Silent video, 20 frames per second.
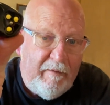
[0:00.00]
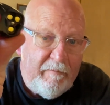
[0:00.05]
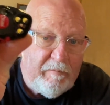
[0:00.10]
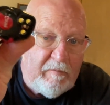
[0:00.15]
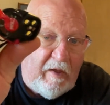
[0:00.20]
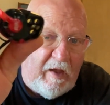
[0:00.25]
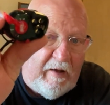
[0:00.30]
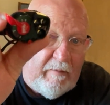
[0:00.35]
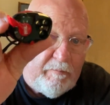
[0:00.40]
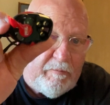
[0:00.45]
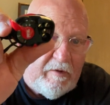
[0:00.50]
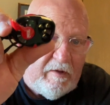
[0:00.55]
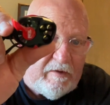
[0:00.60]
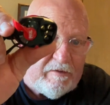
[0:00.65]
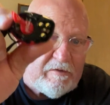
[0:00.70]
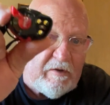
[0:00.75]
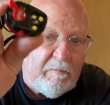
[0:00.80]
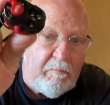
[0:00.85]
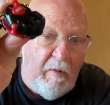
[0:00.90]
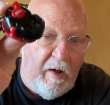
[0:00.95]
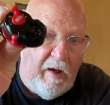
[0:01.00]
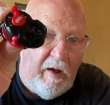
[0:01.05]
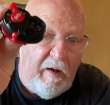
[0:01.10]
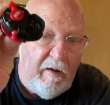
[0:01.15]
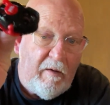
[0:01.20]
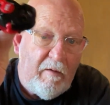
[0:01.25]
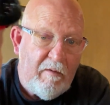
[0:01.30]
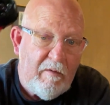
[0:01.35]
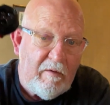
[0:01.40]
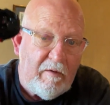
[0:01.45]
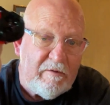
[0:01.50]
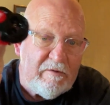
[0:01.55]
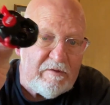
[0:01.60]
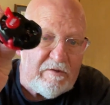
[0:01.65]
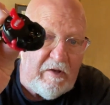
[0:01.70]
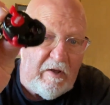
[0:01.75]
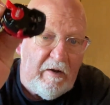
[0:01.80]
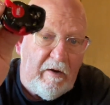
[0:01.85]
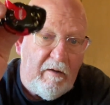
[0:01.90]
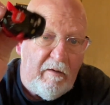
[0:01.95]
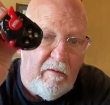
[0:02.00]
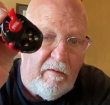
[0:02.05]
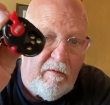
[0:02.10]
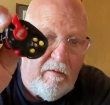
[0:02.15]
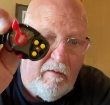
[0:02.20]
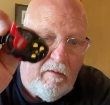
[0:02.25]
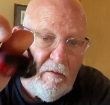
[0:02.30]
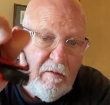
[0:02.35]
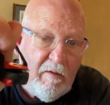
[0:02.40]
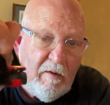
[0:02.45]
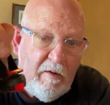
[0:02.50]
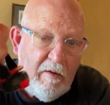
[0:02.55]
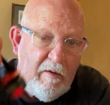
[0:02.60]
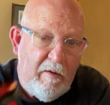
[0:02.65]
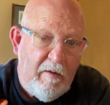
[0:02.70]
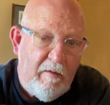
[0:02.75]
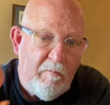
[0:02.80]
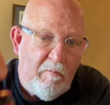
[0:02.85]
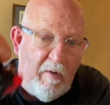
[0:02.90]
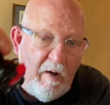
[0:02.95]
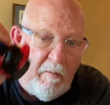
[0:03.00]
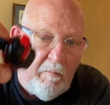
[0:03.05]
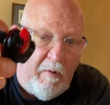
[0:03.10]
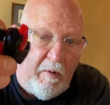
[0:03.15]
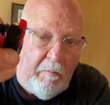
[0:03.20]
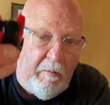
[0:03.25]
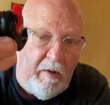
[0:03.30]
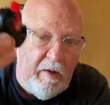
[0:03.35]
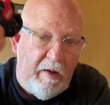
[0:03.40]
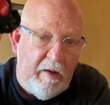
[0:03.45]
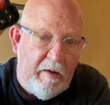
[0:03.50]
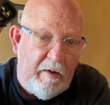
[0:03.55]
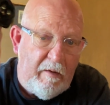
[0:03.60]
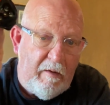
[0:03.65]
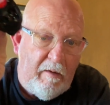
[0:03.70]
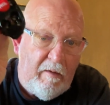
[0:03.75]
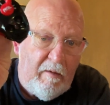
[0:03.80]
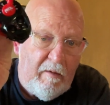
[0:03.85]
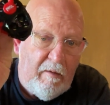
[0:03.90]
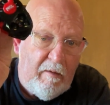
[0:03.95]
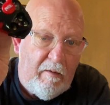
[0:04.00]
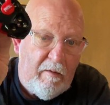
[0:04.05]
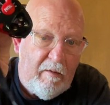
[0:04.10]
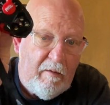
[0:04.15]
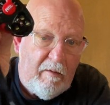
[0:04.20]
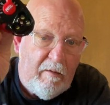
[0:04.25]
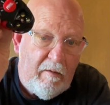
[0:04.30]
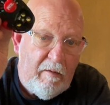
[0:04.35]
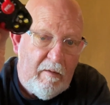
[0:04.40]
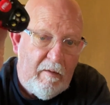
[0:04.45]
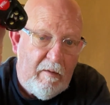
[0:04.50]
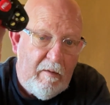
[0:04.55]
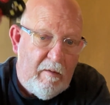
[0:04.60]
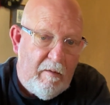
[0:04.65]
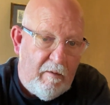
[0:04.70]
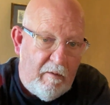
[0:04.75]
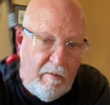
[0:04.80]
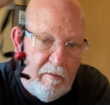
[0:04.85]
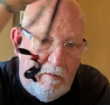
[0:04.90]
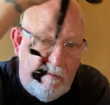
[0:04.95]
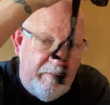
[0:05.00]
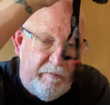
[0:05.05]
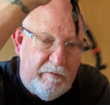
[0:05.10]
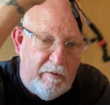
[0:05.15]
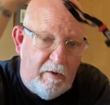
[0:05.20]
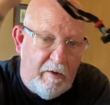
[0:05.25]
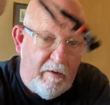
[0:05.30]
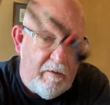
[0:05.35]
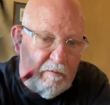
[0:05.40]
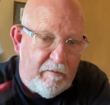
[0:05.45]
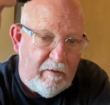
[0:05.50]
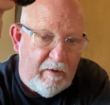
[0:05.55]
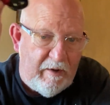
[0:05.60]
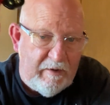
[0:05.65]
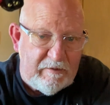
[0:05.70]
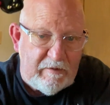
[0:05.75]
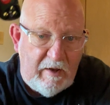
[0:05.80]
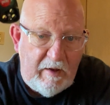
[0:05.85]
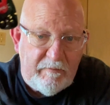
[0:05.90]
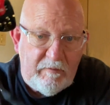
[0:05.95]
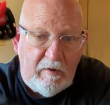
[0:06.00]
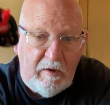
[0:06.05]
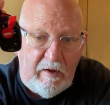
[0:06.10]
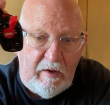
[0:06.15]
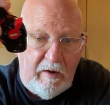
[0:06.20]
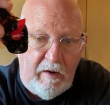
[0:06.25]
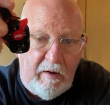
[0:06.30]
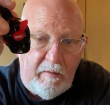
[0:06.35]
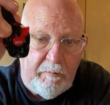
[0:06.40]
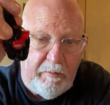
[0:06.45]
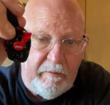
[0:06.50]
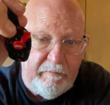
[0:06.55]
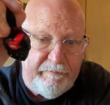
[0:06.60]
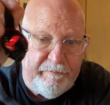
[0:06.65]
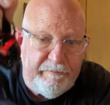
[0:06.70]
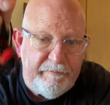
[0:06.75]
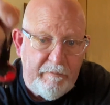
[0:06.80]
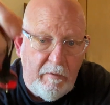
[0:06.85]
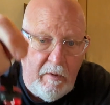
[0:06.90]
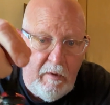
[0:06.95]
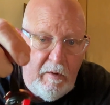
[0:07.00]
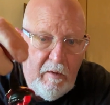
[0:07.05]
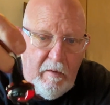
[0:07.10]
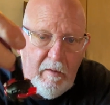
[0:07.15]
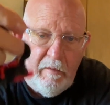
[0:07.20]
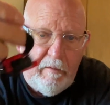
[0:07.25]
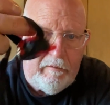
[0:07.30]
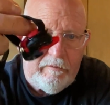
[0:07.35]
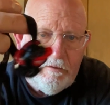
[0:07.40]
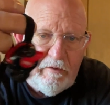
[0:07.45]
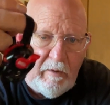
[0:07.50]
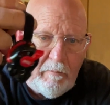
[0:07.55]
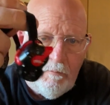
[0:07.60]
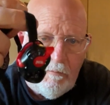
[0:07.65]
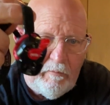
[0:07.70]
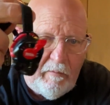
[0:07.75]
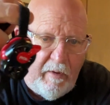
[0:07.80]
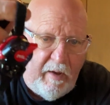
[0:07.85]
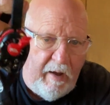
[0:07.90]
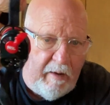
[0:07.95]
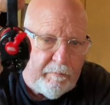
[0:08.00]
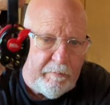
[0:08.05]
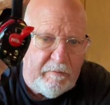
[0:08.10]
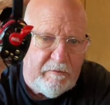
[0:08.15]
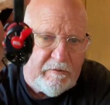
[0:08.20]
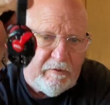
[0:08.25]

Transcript: keep this in my casita by my bed there in case I have to get up and something happens